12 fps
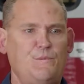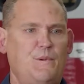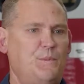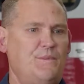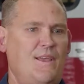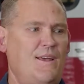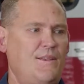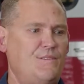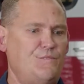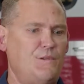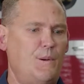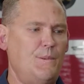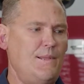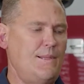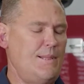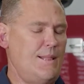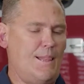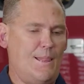I wonder what that is." So,
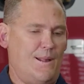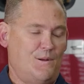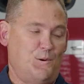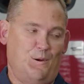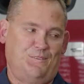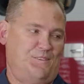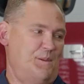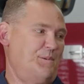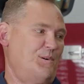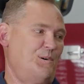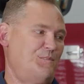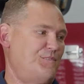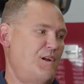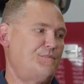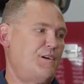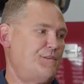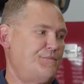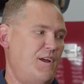of course, typical
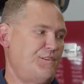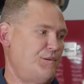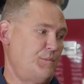firefighter fashion,